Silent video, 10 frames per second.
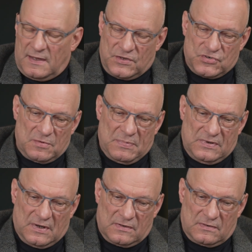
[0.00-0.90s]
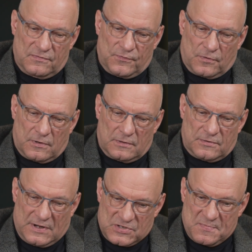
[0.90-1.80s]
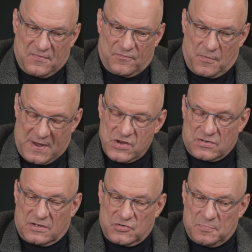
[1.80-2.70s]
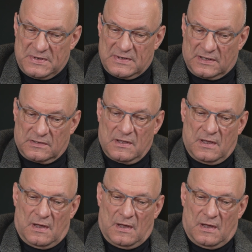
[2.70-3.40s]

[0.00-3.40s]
It should be done for transformation. It should be done,